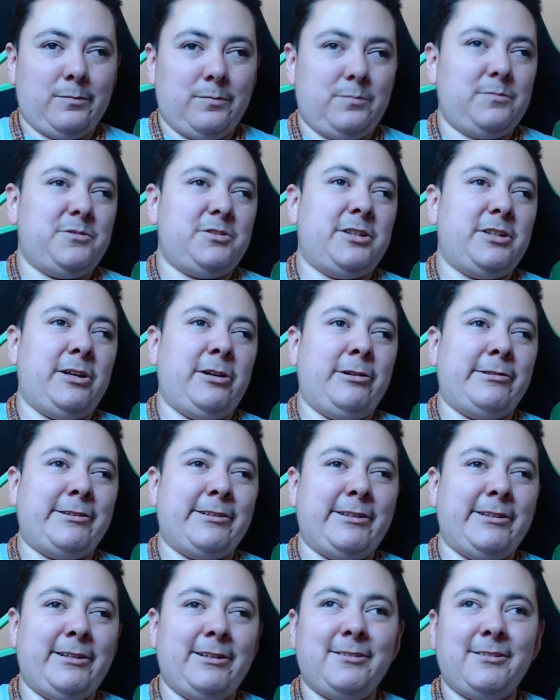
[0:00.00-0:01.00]

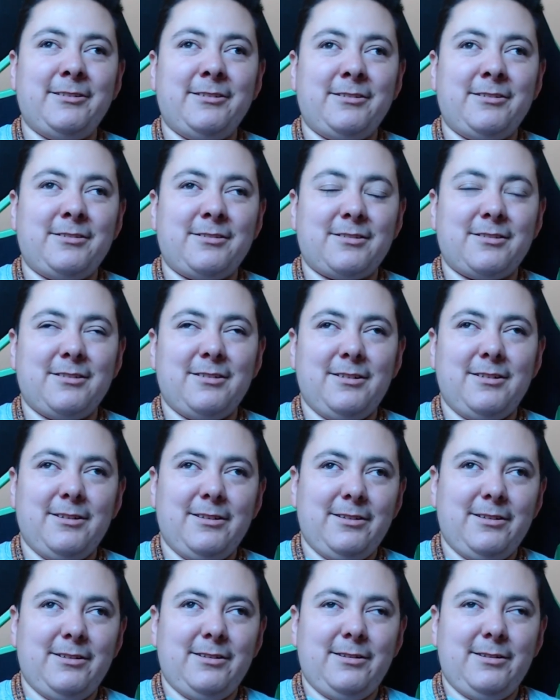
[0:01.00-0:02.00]
childhood is,
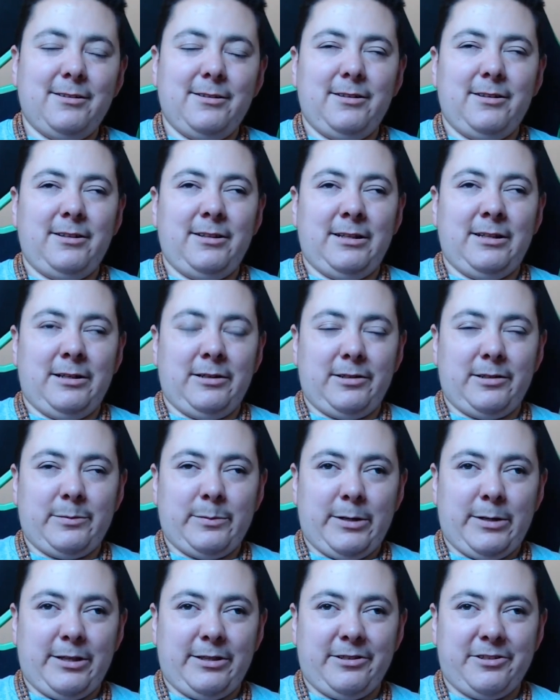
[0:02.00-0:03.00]
your
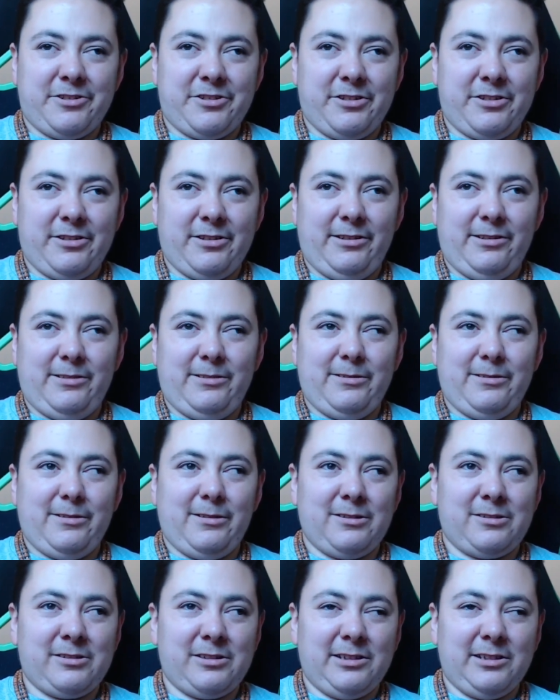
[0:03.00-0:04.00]
mother should
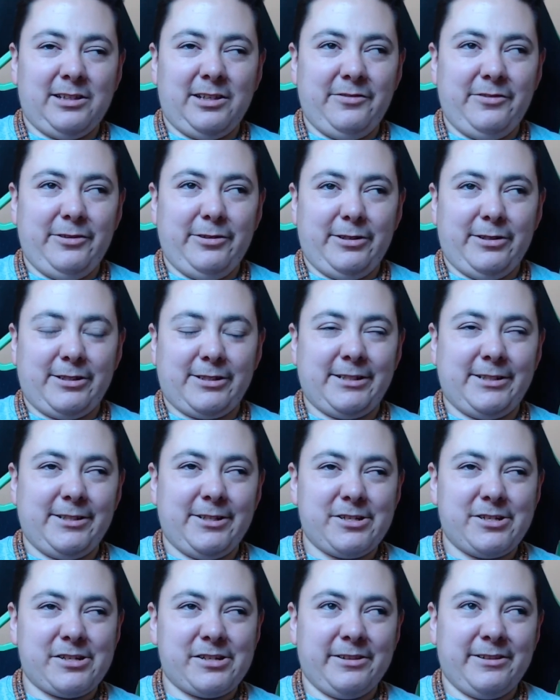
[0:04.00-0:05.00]
love you
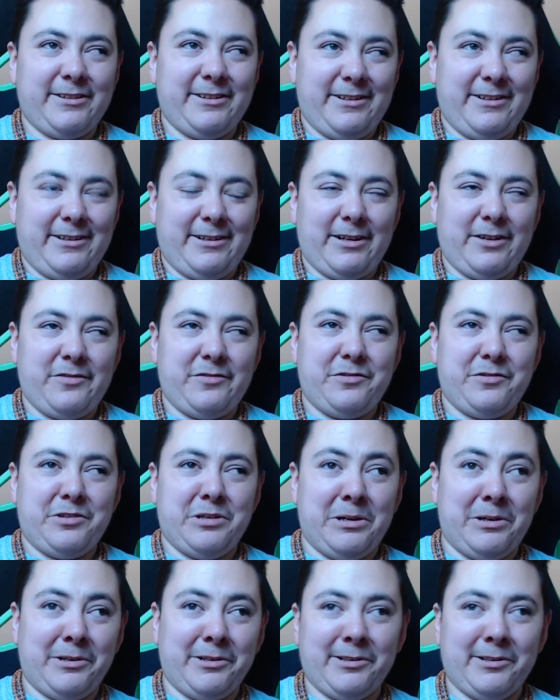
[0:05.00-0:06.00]
unconditionally, give
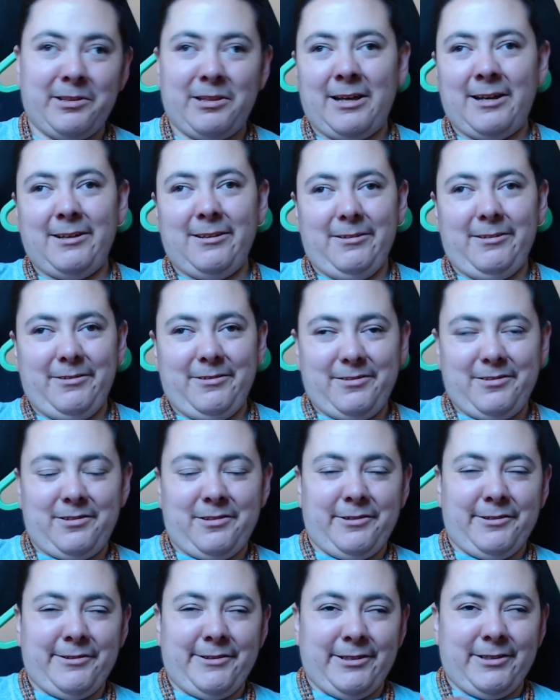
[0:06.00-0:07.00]
you all the
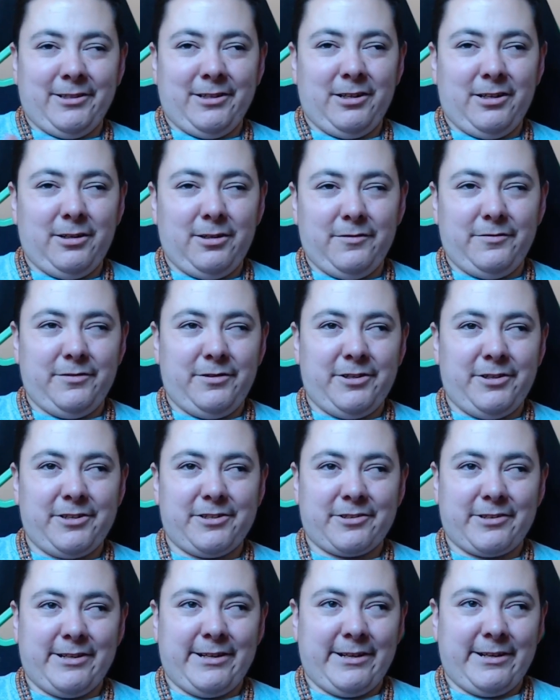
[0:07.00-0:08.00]
love,
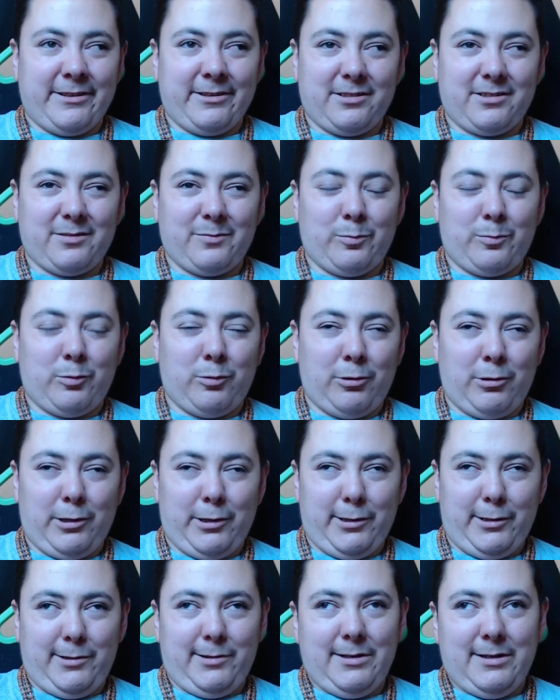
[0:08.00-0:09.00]
nurturing, the
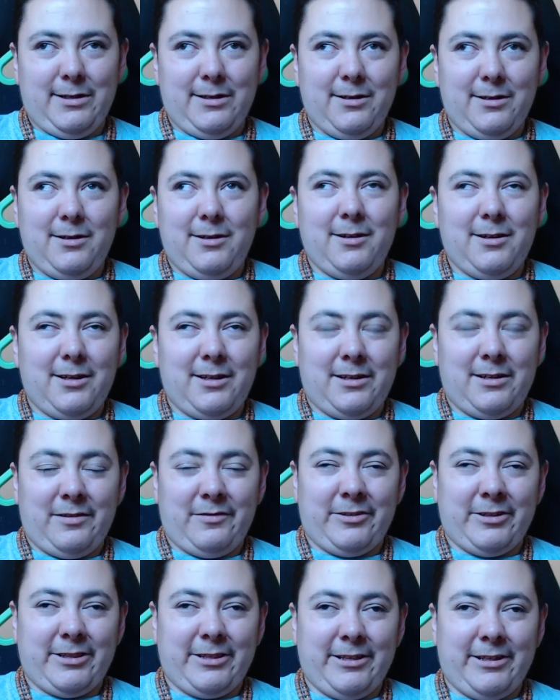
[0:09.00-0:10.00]
support, and
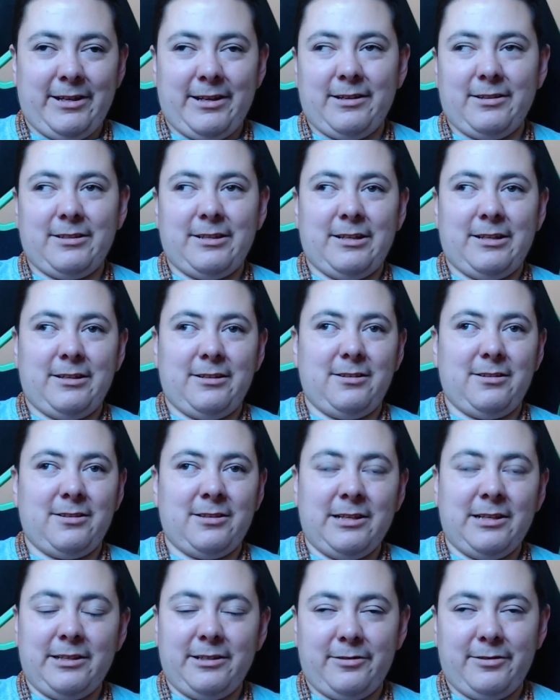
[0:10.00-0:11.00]
everything
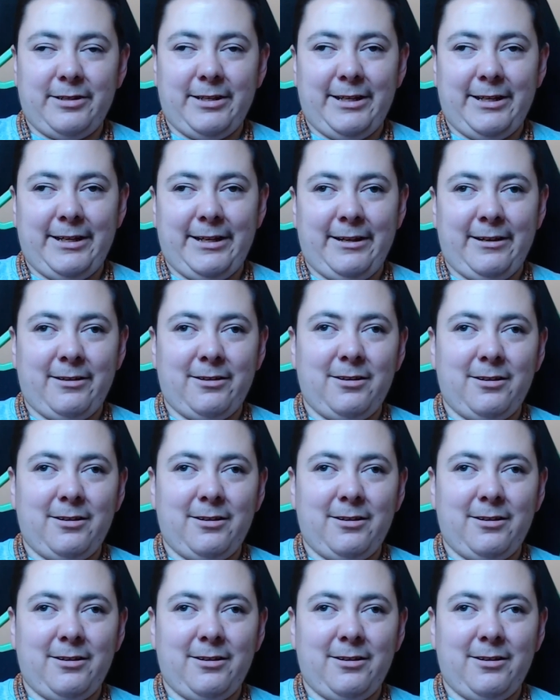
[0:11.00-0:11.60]
that you need.